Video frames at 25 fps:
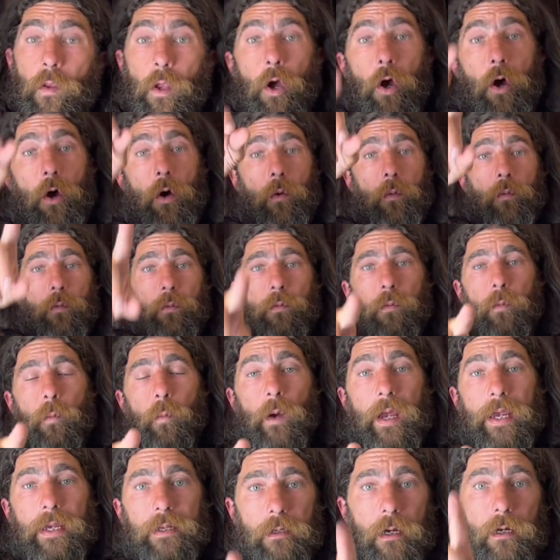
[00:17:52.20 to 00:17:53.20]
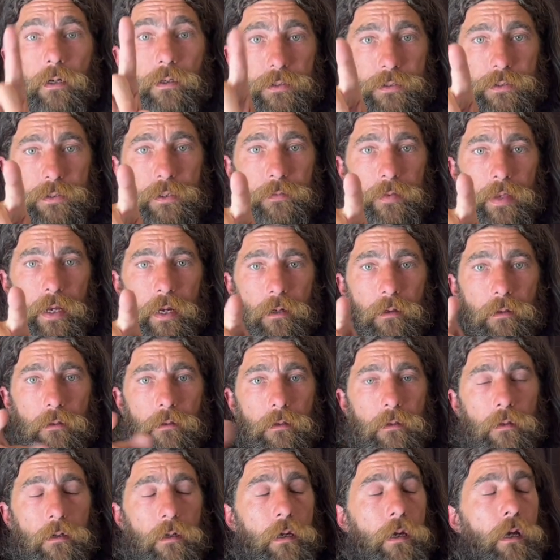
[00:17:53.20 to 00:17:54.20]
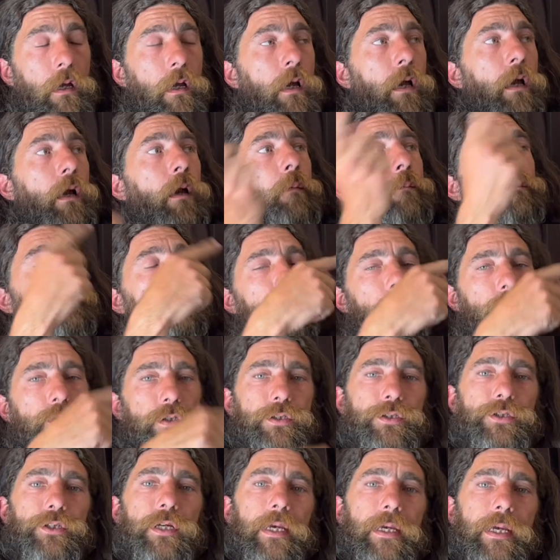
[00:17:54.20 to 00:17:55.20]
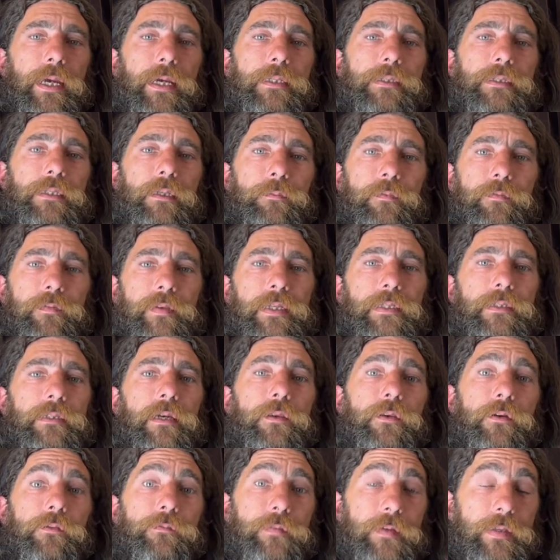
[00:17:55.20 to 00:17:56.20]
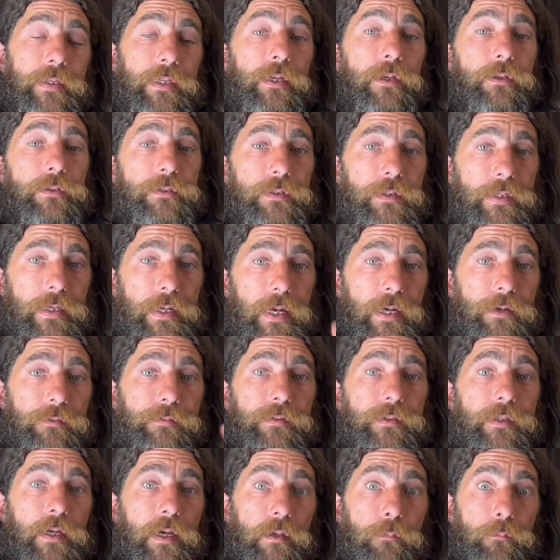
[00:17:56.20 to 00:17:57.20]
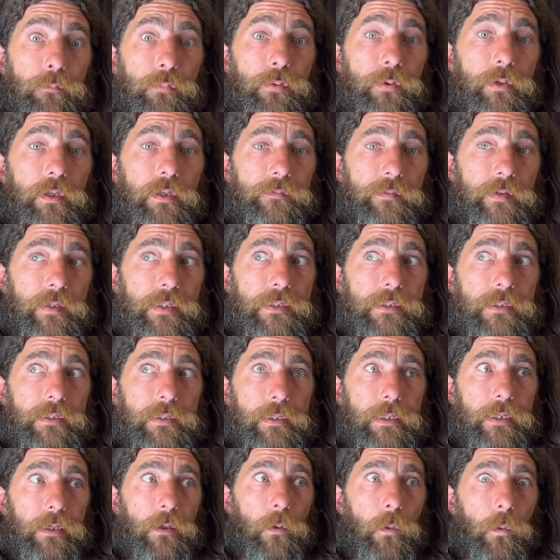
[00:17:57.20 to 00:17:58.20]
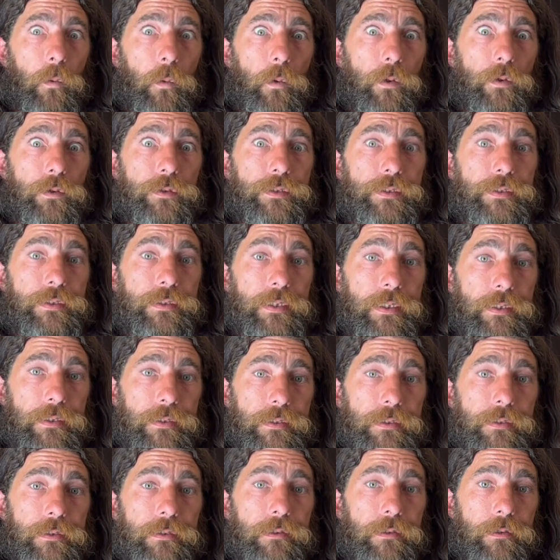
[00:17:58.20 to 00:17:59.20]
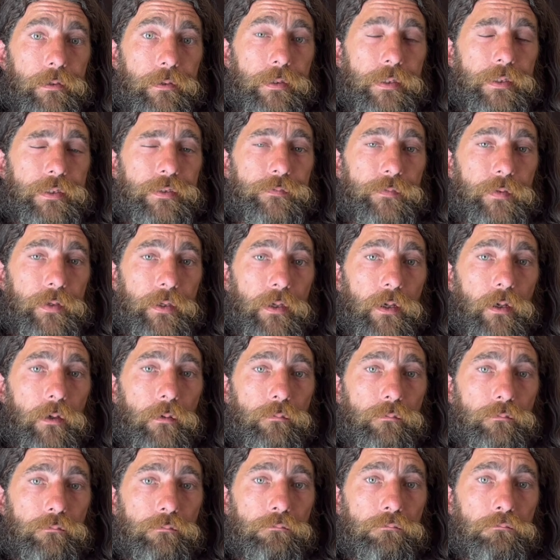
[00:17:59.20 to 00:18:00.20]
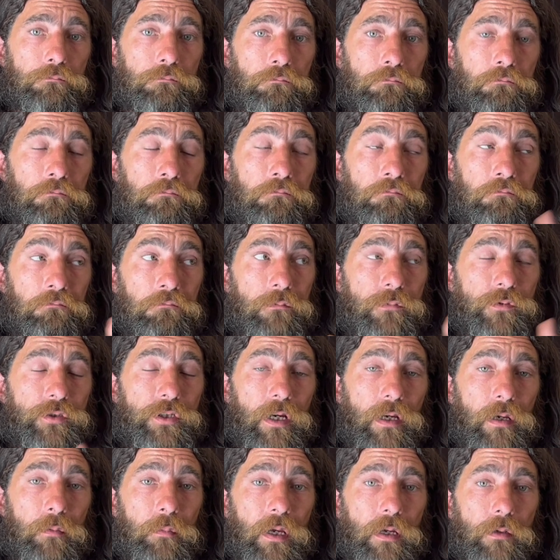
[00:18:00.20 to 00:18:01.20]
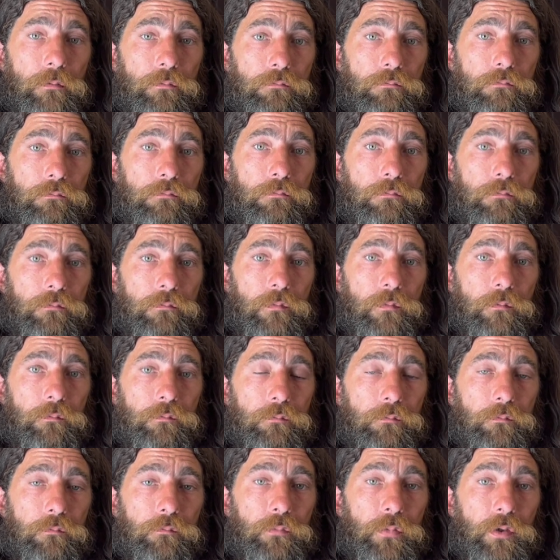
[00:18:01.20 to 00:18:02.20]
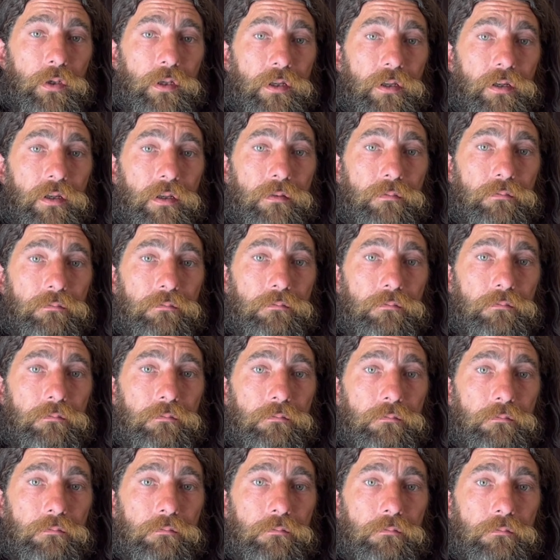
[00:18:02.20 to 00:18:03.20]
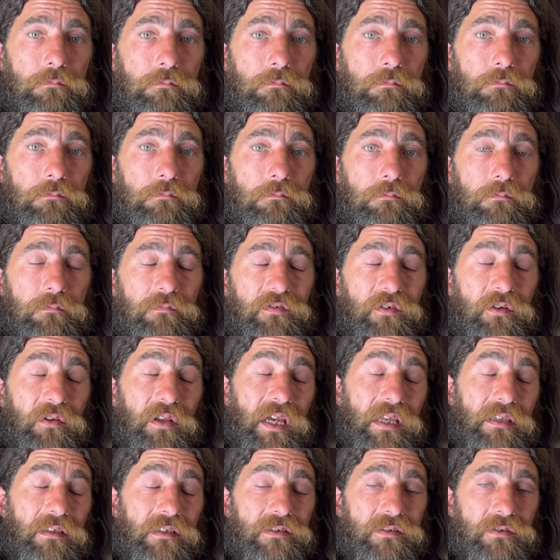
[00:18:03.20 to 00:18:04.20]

Oh, wait, are you still there? You should check out some of these other videos that I have done previously or since this video. Check them out. Pretty good. If you like this